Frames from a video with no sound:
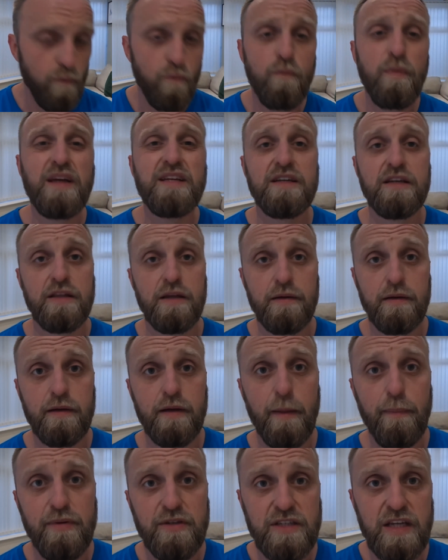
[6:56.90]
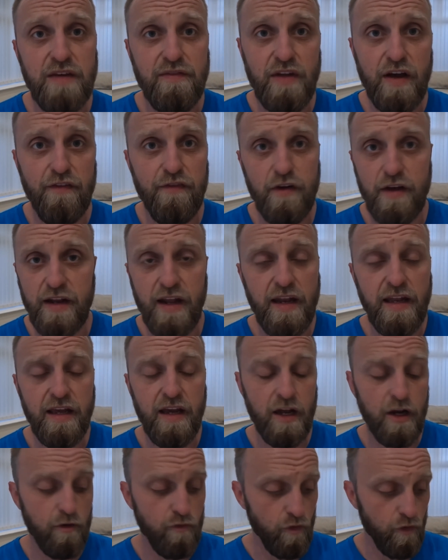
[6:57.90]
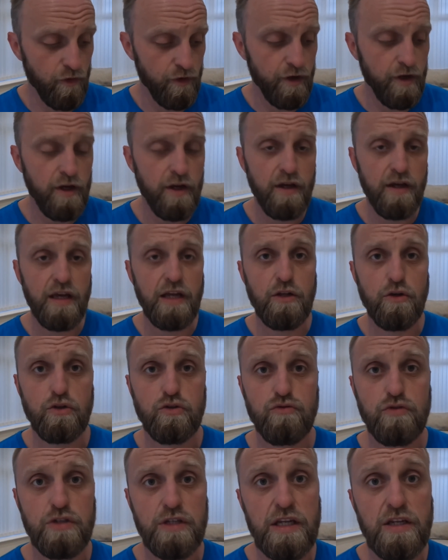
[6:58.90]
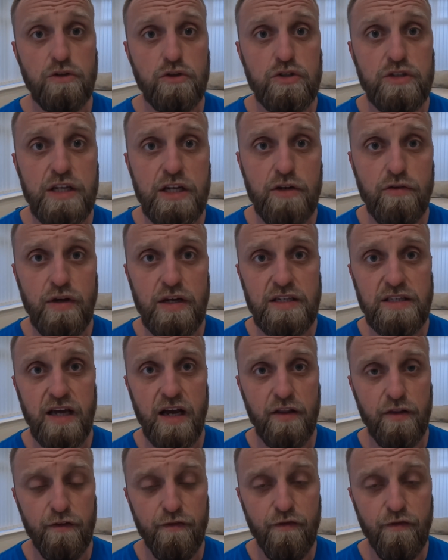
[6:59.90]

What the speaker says: basically that perceived effort in any kind of run, it does decrease that. The